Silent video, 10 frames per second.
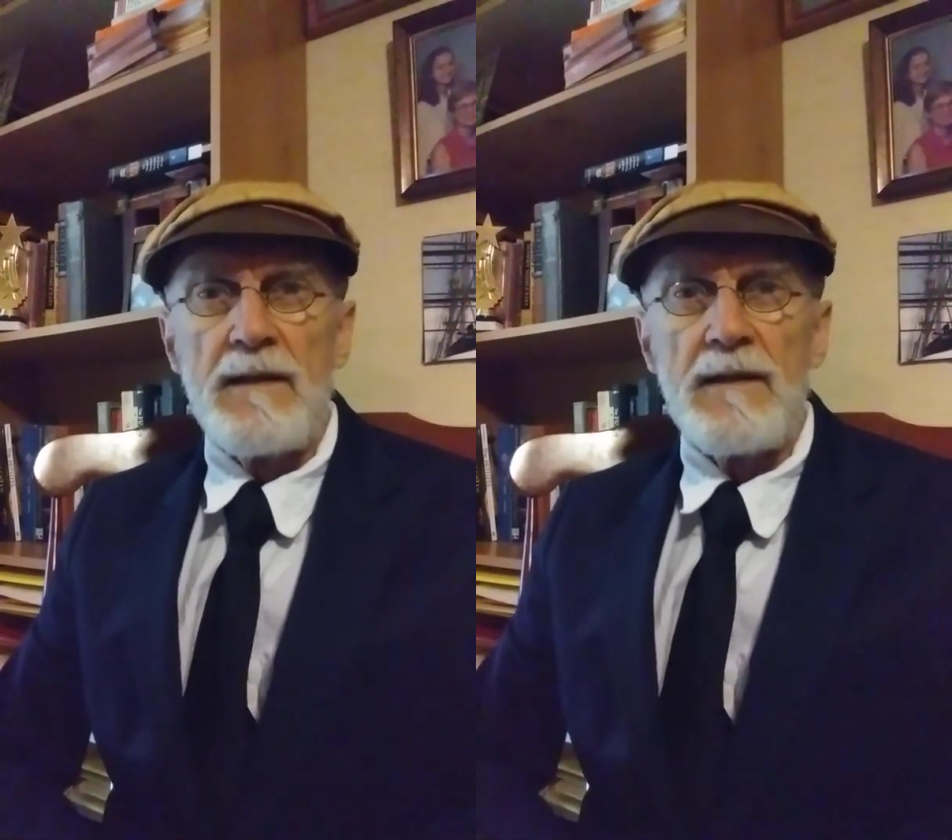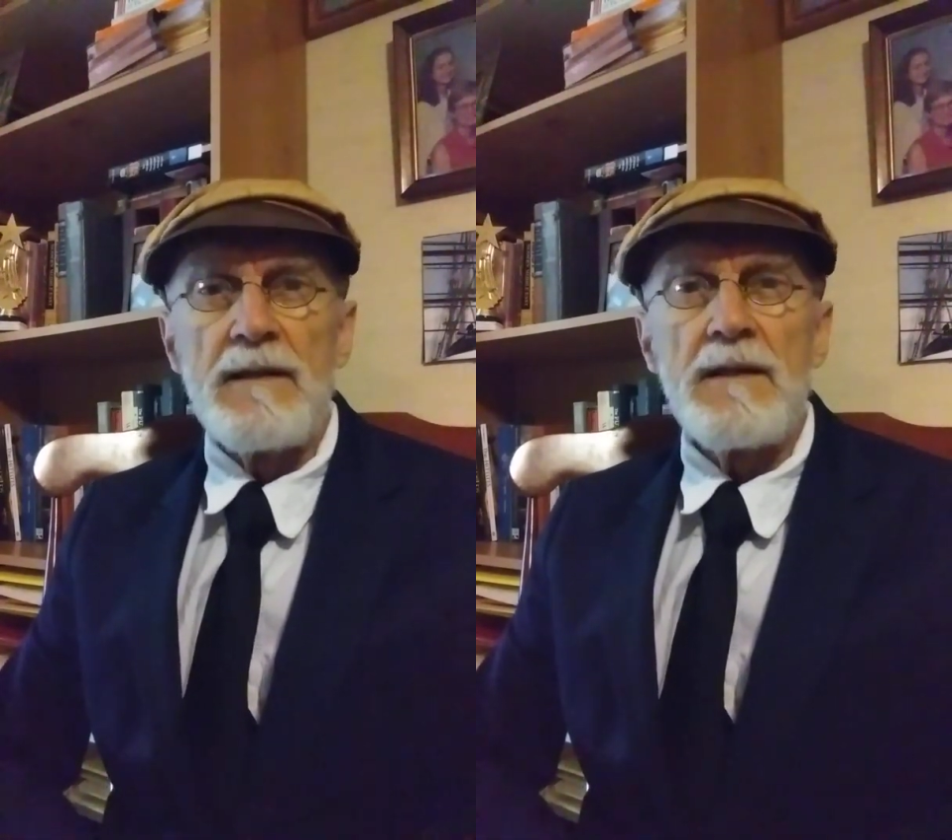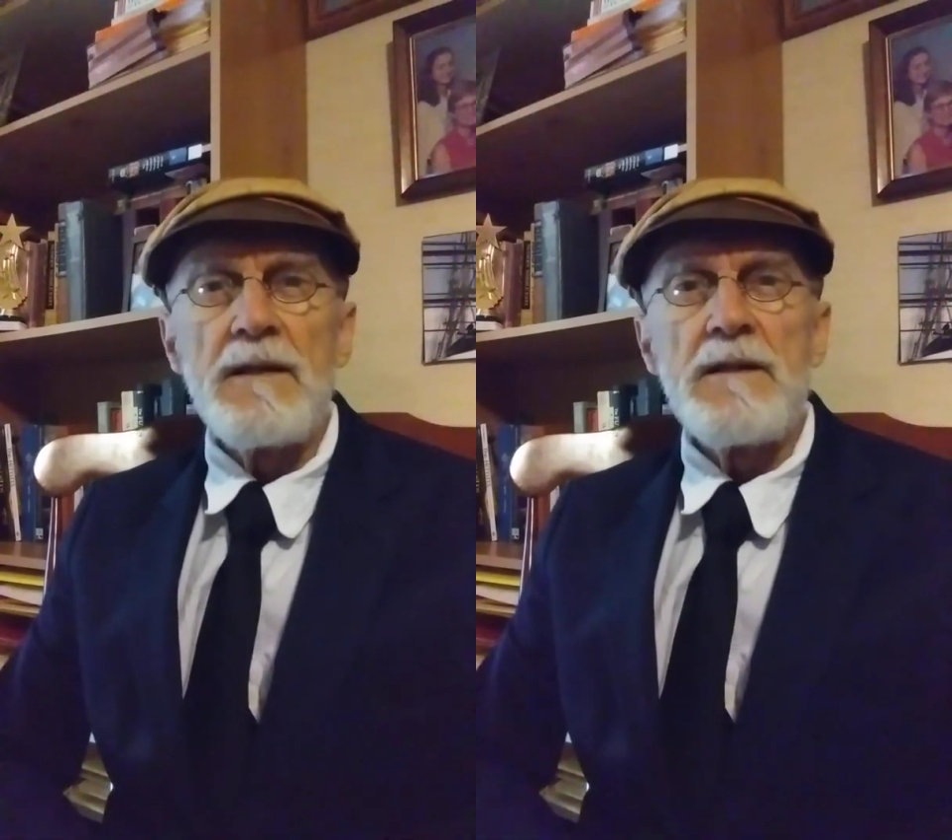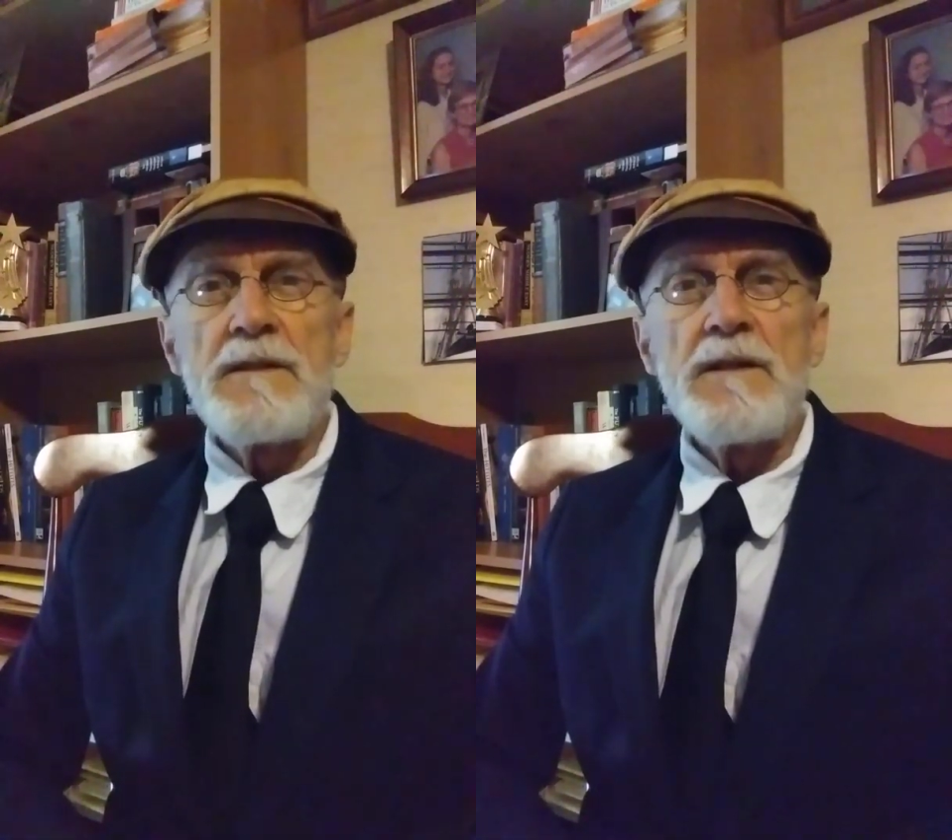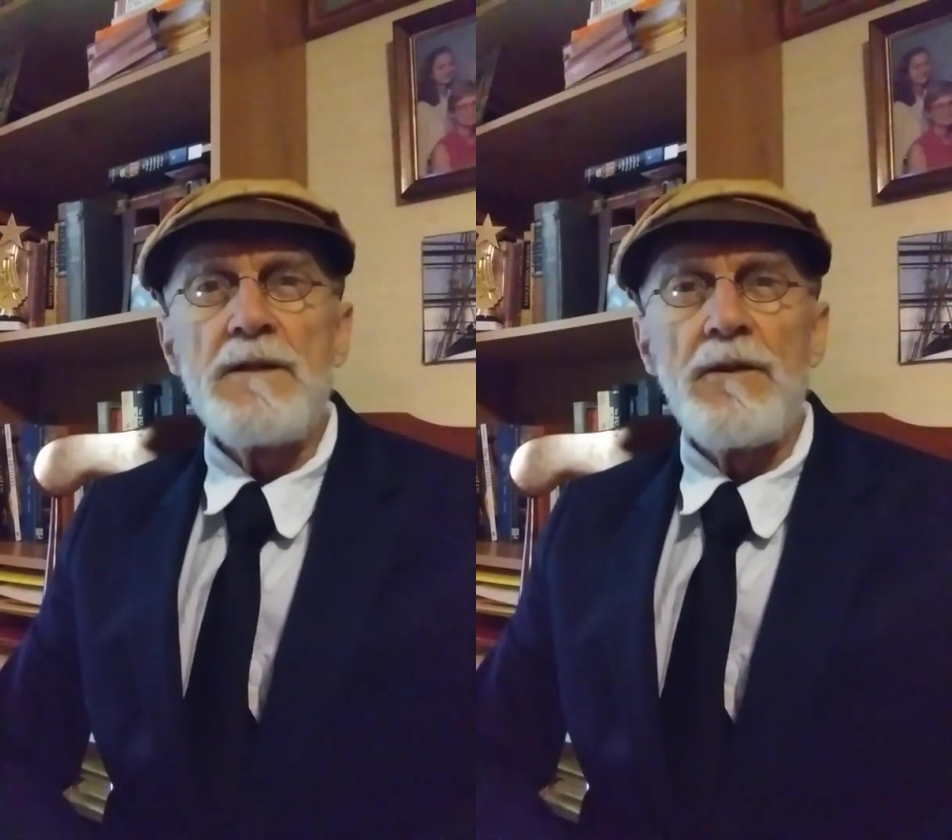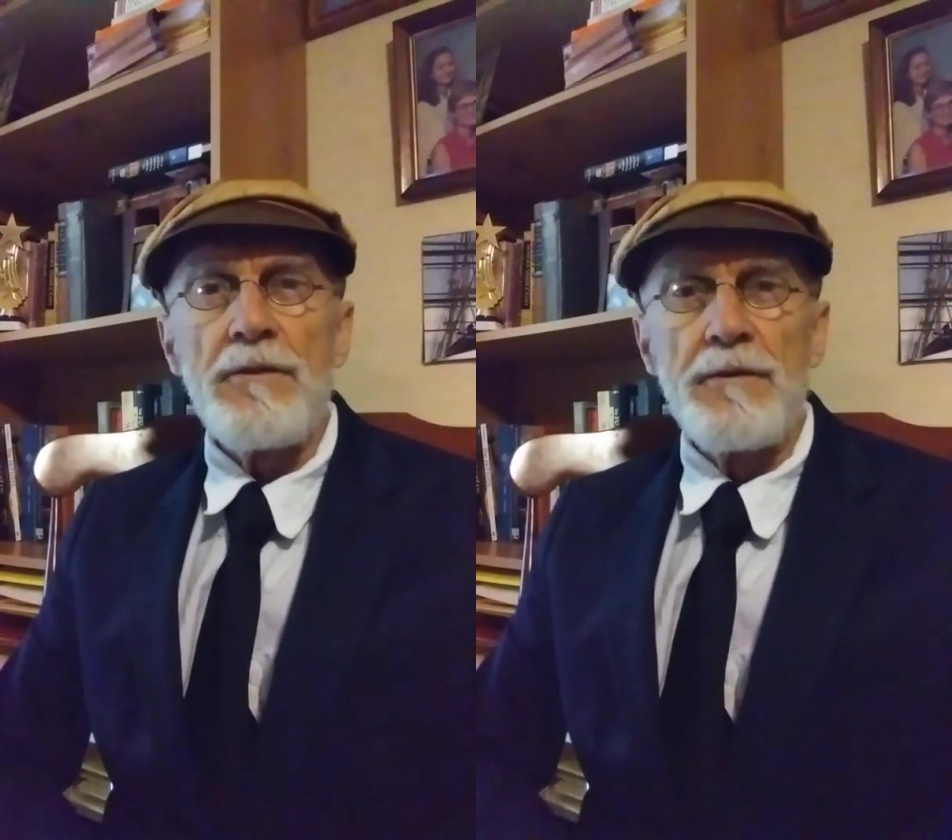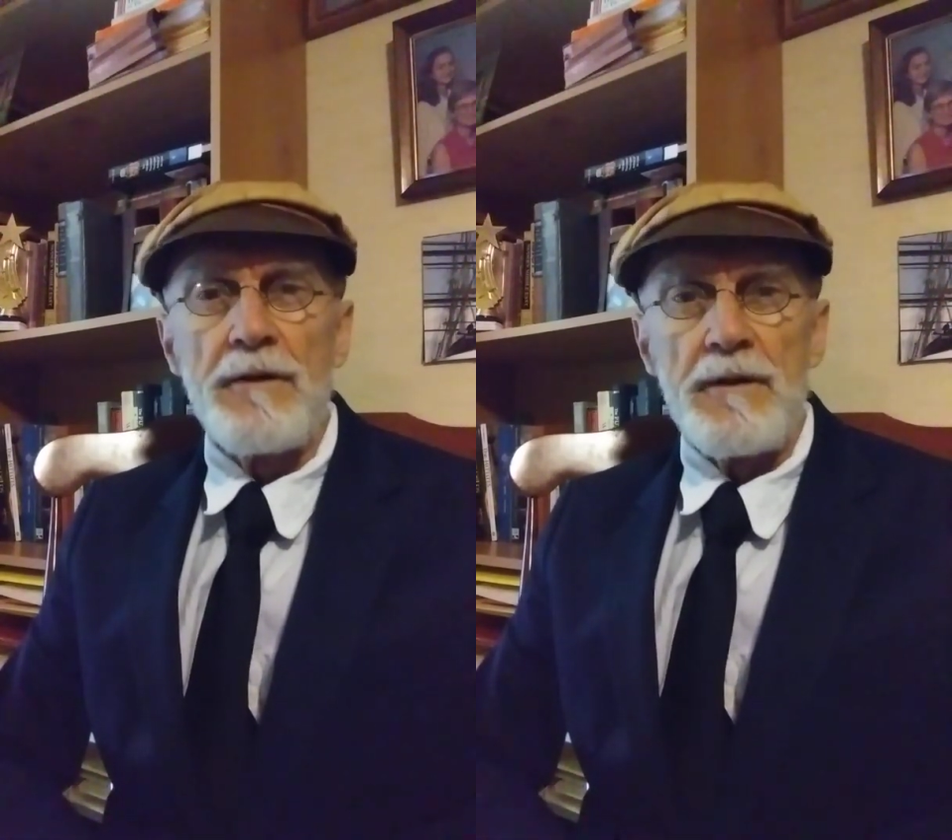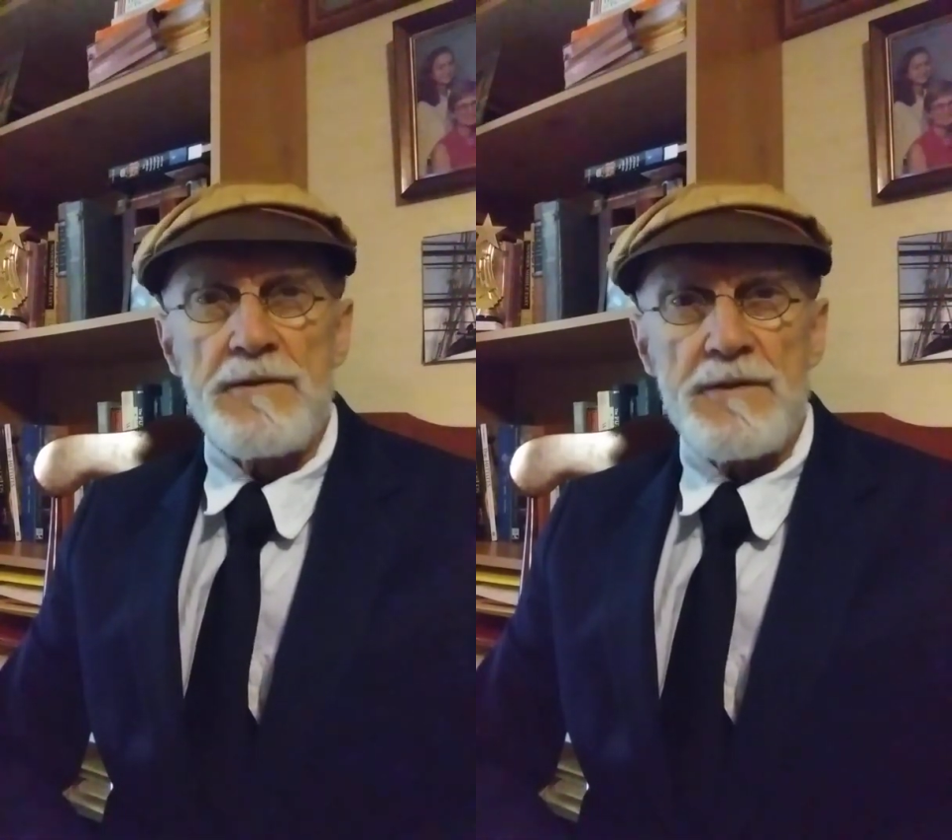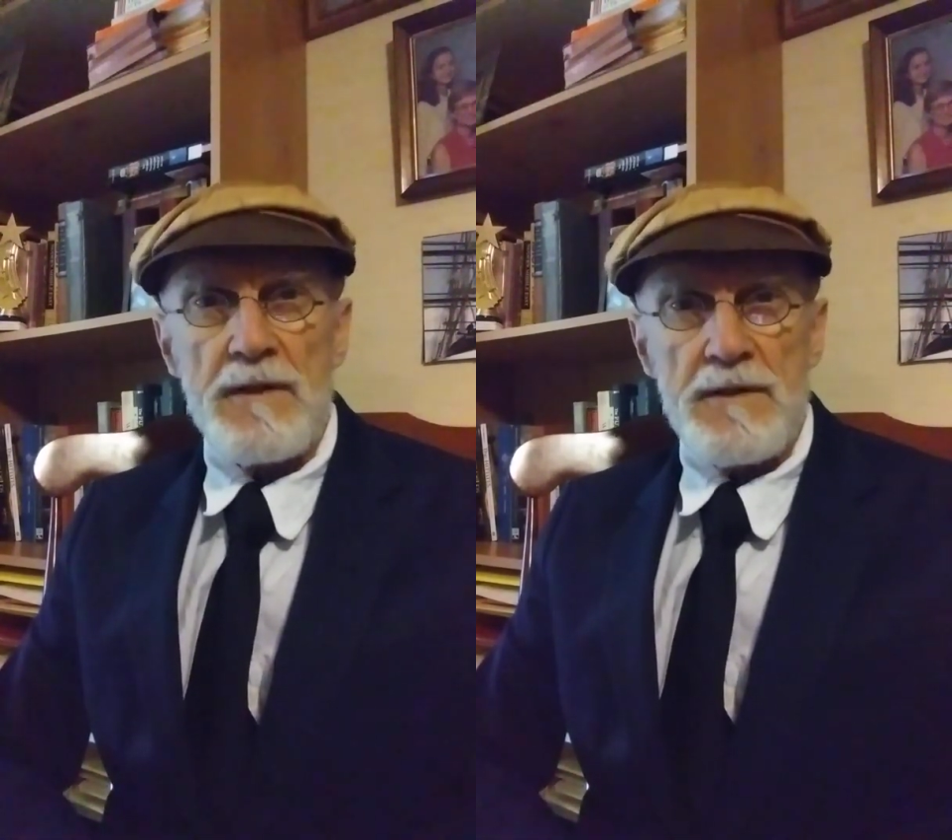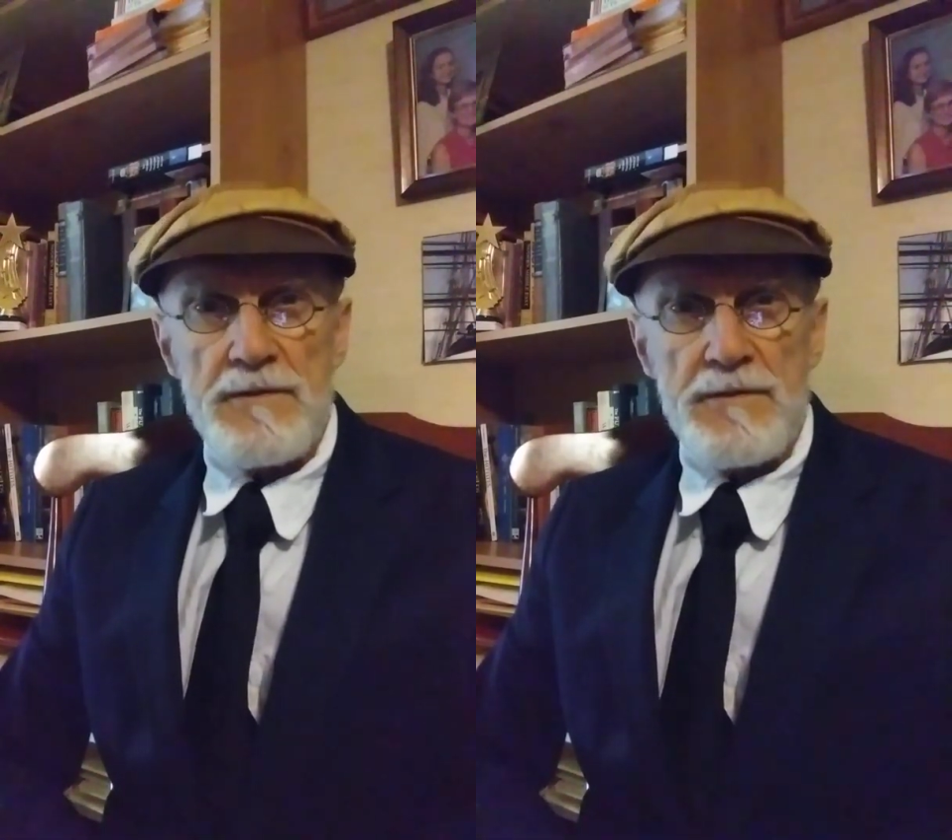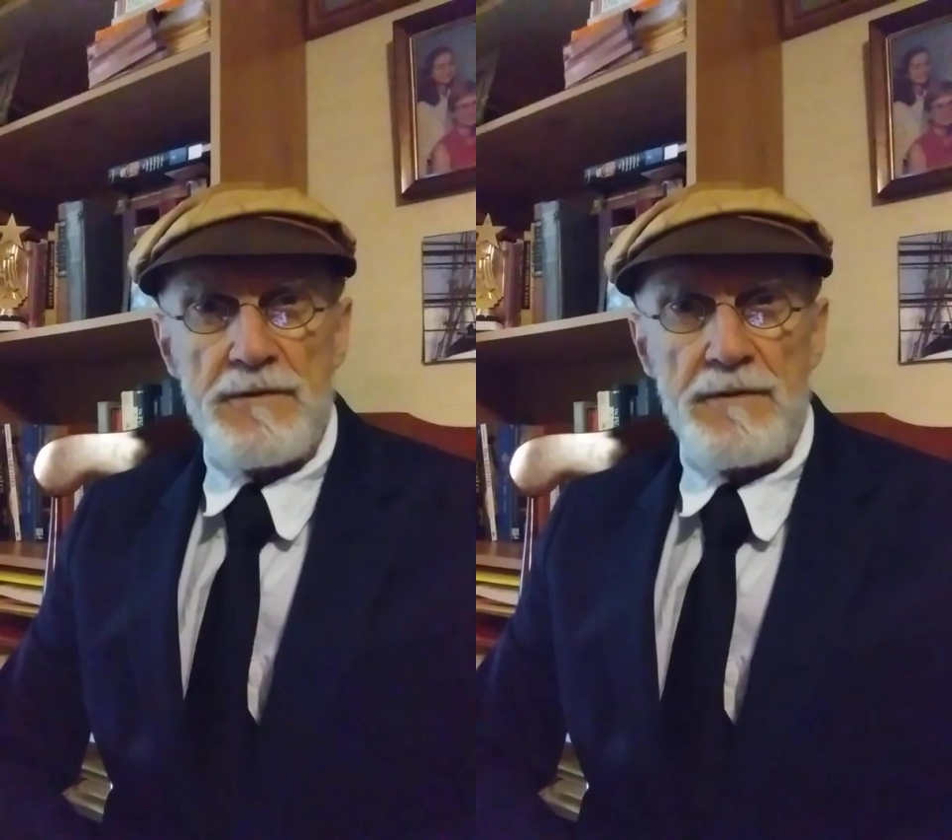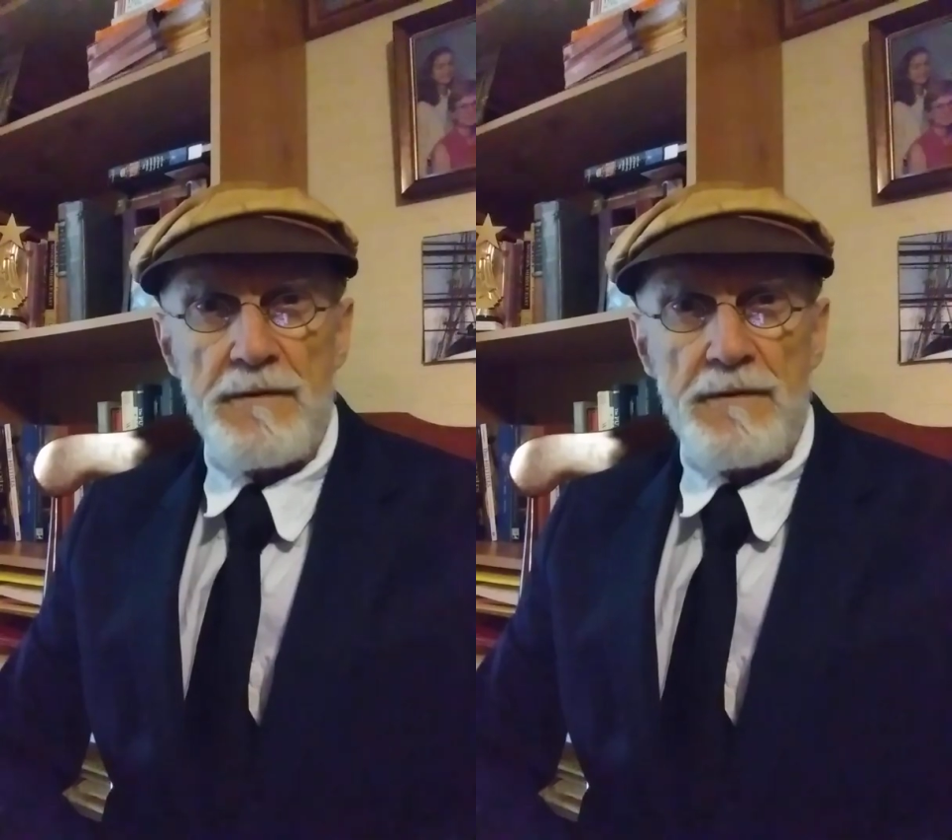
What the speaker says: in 1936.